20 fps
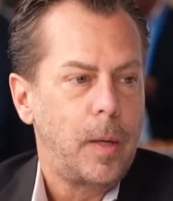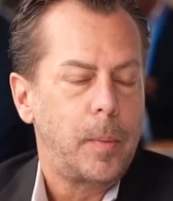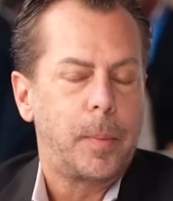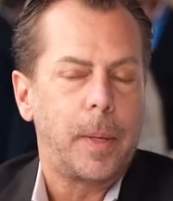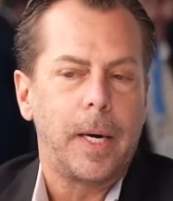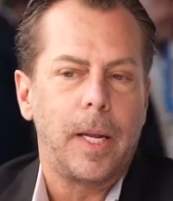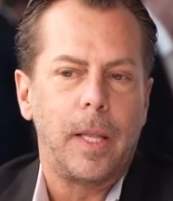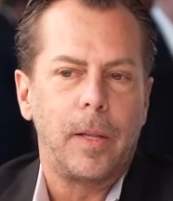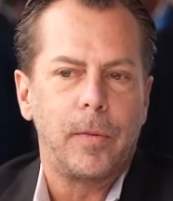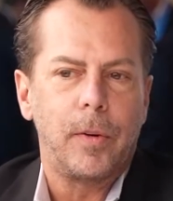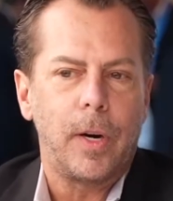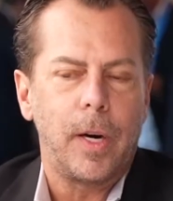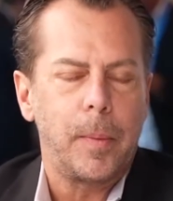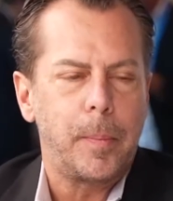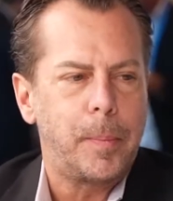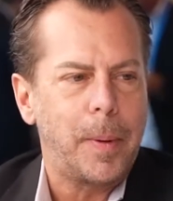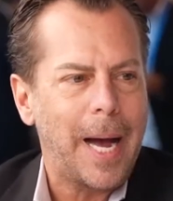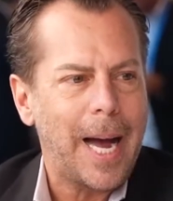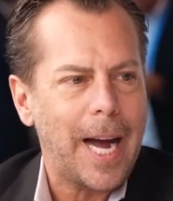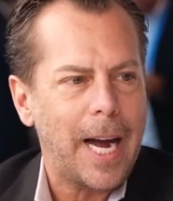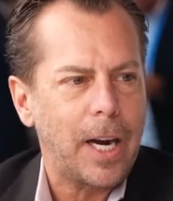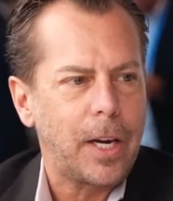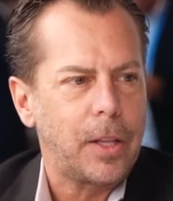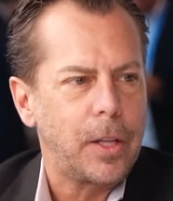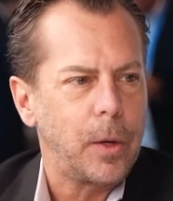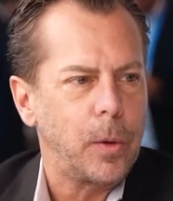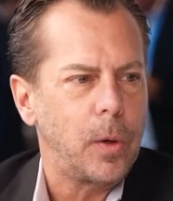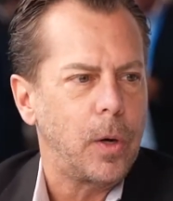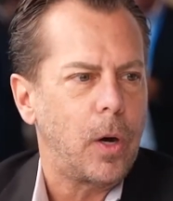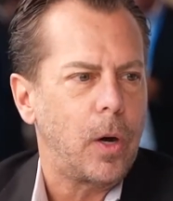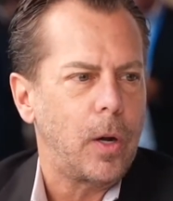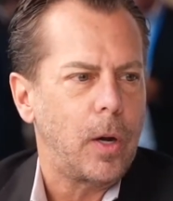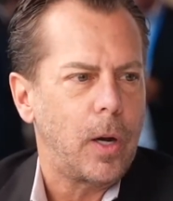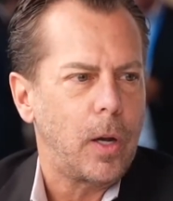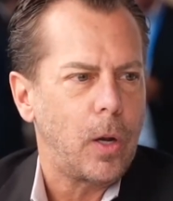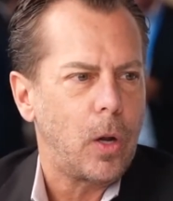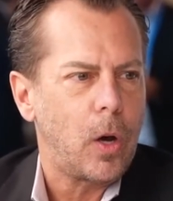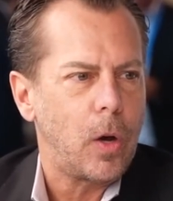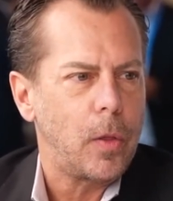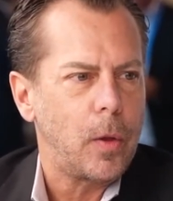But in the very back there,
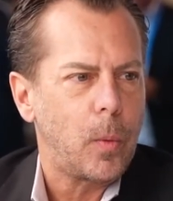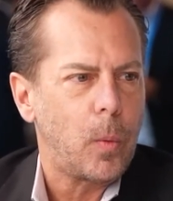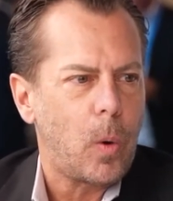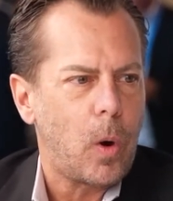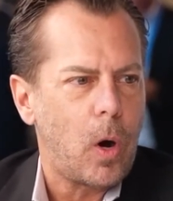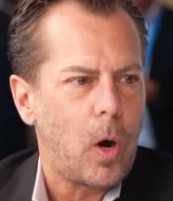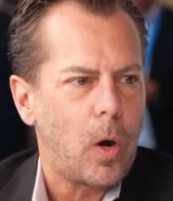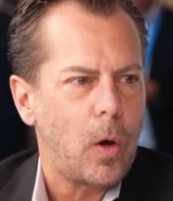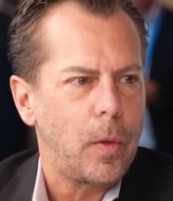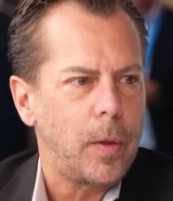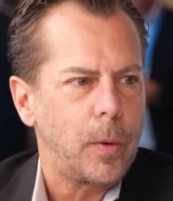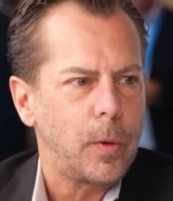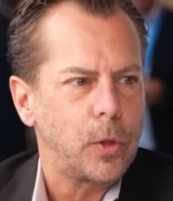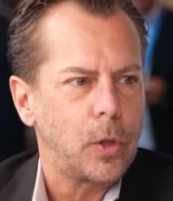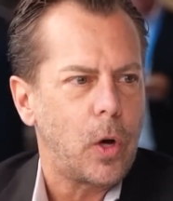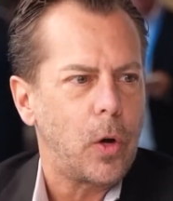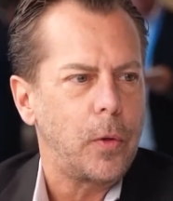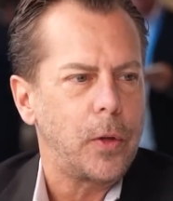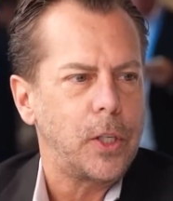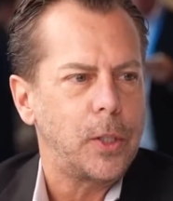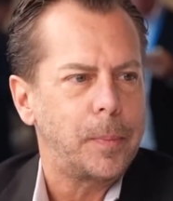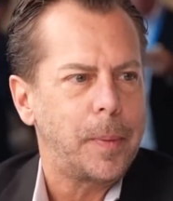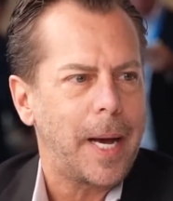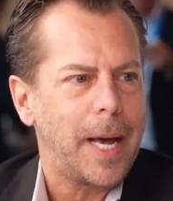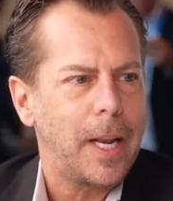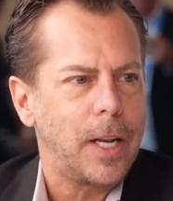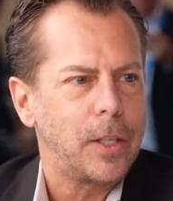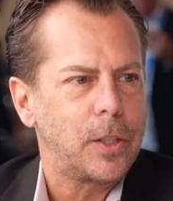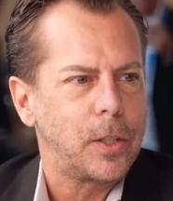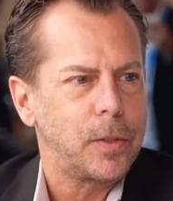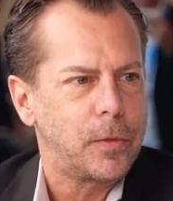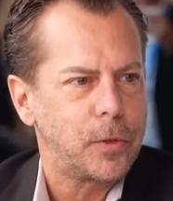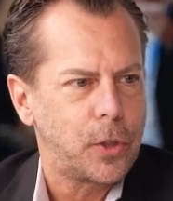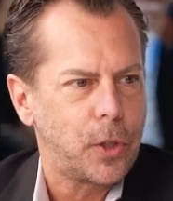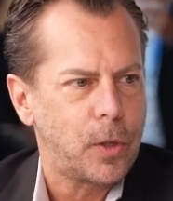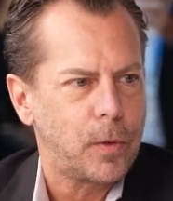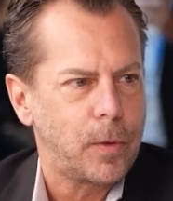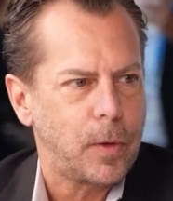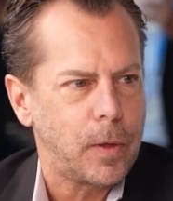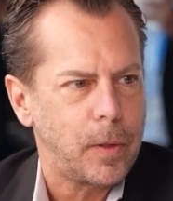along the wall, there was all these pallets of
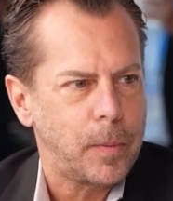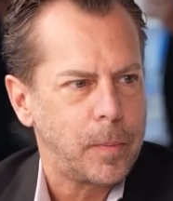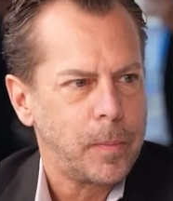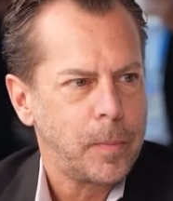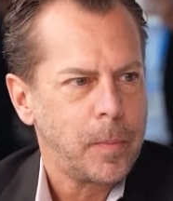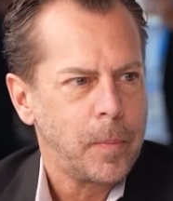silver.